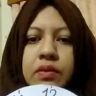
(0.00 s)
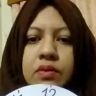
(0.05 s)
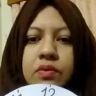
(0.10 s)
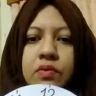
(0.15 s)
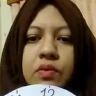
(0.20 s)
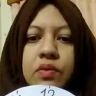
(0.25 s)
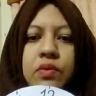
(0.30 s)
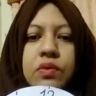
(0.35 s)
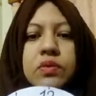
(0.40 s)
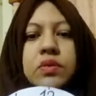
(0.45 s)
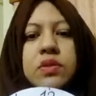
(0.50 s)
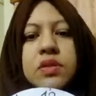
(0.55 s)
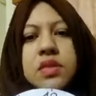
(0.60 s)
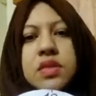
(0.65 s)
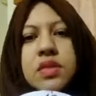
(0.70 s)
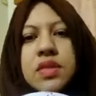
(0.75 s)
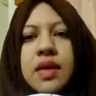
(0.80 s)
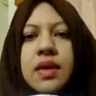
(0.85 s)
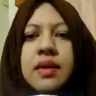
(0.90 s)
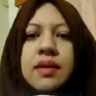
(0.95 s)
So
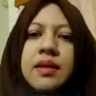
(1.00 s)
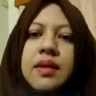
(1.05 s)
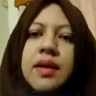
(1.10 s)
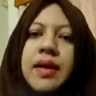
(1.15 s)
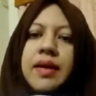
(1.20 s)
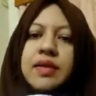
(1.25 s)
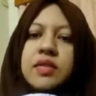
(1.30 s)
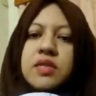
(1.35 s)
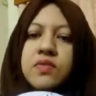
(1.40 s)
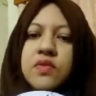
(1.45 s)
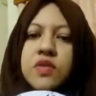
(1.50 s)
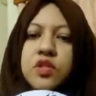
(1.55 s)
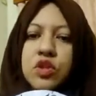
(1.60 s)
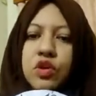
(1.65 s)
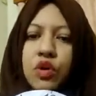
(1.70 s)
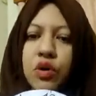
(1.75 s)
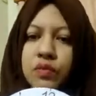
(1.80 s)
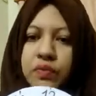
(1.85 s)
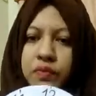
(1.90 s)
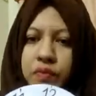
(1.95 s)
see the activity
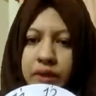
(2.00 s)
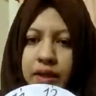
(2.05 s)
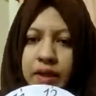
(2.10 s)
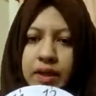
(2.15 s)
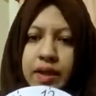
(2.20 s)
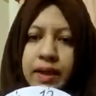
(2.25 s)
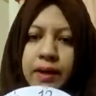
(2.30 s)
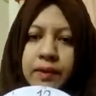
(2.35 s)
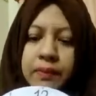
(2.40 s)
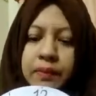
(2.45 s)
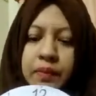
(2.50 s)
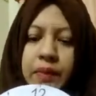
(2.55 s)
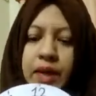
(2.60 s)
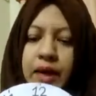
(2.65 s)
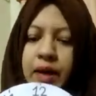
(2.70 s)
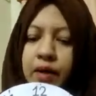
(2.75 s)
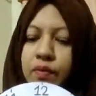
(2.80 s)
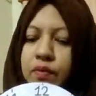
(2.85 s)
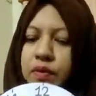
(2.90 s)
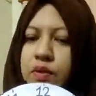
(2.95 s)
of Rina.
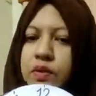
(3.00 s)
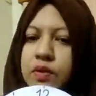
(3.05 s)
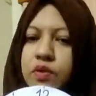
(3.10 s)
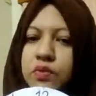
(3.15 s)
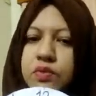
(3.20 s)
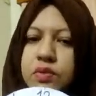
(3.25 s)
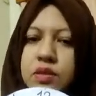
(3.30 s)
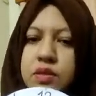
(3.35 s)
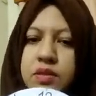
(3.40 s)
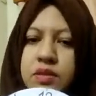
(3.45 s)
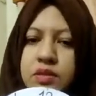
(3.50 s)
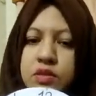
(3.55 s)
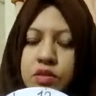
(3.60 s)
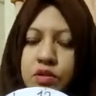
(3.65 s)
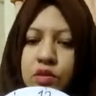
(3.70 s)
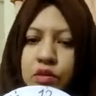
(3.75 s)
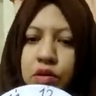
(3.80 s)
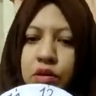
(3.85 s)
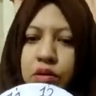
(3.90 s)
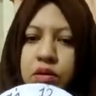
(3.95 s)
I will use this
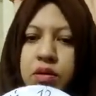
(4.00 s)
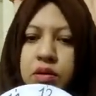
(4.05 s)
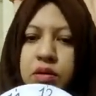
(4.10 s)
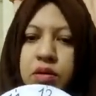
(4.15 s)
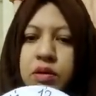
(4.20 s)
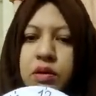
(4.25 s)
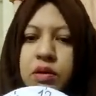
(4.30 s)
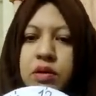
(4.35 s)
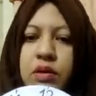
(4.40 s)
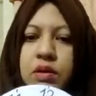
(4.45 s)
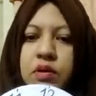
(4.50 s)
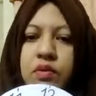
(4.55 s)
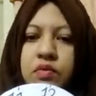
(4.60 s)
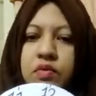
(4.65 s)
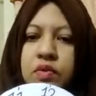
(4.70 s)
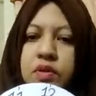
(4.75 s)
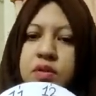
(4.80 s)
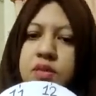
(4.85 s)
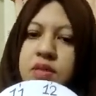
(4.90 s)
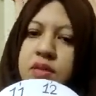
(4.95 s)
clock
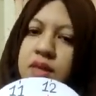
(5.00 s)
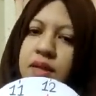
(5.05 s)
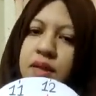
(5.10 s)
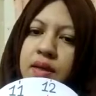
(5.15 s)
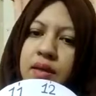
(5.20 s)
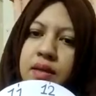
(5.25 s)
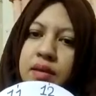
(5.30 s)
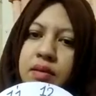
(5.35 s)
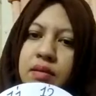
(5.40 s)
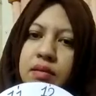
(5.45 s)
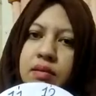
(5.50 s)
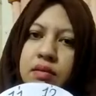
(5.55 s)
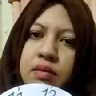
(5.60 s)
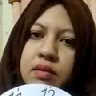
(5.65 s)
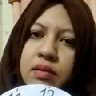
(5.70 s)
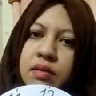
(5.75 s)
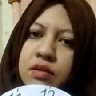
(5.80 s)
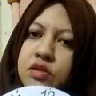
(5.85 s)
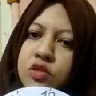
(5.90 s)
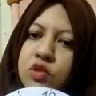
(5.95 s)
for say
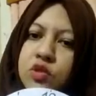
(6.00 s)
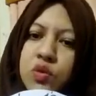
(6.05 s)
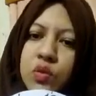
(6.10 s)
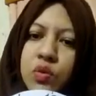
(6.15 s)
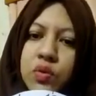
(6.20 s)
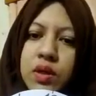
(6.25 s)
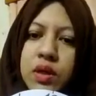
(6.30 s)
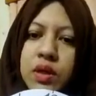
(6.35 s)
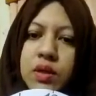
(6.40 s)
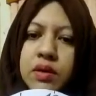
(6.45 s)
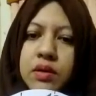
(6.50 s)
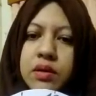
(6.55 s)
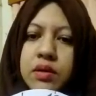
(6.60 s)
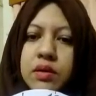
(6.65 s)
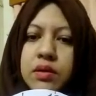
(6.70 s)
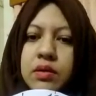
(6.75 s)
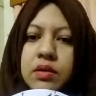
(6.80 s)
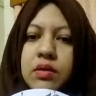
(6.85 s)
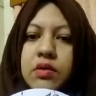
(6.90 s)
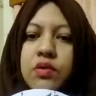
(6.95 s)
the story.
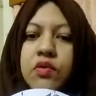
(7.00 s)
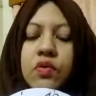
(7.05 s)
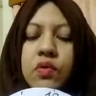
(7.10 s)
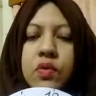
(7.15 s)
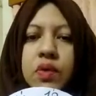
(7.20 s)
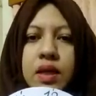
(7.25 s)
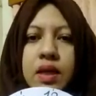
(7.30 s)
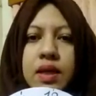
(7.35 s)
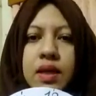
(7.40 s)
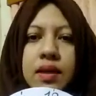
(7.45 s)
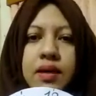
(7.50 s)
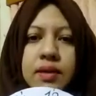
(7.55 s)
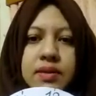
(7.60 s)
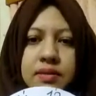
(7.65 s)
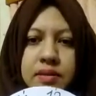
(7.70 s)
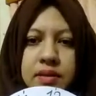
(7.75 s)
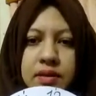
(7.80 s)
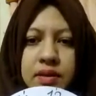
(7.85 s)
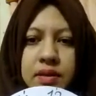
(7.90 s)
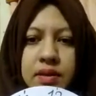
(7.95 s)
So Rina
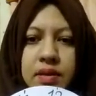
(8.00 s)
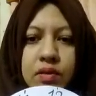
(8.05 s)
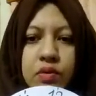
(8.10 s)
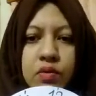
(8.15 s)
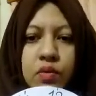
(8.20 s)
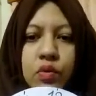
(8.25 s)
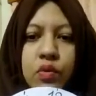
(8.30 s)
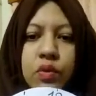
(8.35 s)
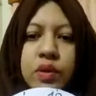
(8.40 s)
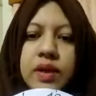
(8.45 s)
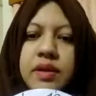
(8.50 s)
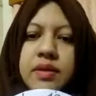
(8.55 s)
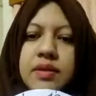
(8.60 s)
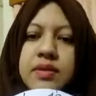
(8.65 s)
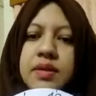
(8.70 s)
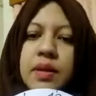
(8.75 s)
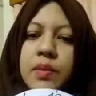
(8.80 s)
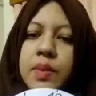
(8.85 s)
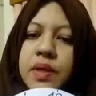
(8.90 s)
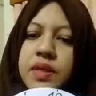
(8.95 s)
is a girl who
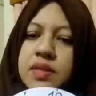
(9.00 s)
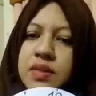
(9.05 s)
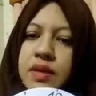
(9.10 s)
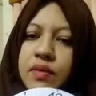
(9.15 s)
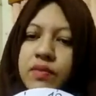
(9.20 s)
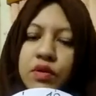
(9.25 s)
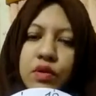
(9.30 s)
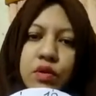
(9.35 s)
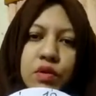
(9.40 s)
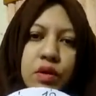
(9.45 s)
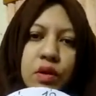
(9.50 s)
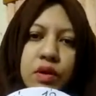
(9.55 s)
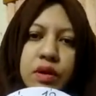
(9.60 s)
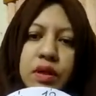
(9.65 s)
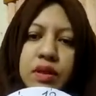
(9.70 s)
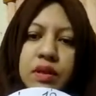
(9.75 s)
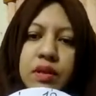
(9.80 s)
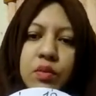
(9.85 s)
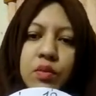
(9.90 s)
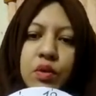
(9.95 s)
gets up at 7 o'clock
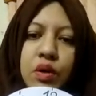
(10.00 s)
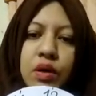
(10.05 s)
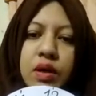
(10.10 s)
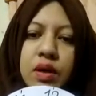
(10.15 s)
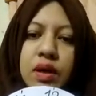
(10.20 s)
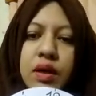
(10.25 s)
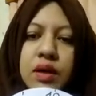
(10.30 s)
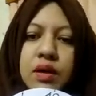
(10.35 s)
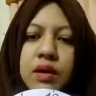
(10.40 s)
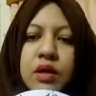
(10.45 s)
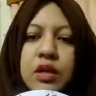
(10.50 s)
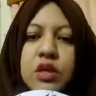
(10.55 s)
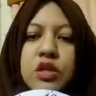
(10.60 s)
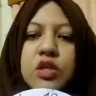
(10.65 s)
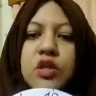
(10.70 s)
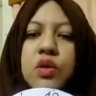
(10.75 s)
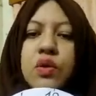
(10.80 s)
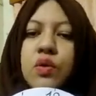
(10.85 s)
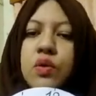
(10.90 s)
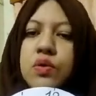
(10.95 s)
in the morning.
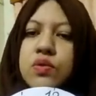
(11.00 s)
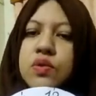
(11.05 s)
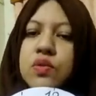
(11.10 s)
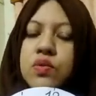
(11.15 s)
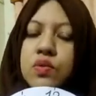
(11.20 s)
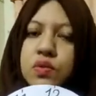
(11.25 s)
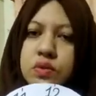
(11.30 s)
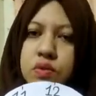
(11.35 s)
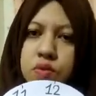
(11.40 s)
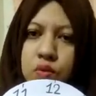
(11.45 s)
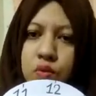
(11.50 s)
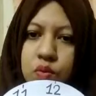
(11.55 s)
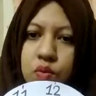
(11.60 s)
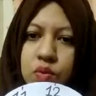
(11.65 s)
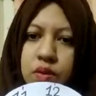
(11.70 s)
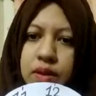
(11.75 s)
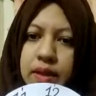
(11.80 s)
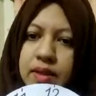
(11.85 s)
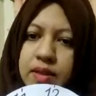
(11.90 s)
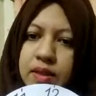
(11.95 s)
She goes to
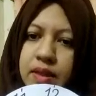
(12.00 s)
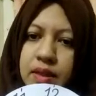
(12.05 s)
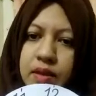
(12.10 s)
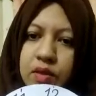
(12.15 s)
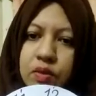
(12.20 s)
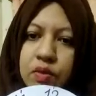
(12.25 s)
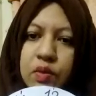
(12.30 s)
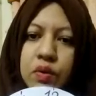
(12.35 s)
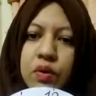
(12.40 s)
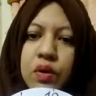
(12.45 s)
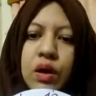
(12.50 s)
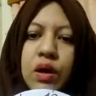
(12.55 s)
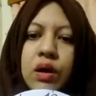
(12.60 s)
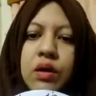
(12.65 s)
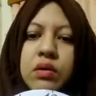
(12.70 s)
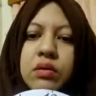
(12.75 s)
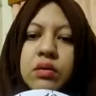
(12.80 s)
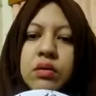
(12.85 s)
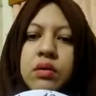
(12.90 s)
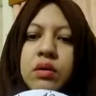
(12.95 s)
school at 8
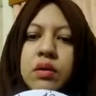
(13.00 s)
o'clock.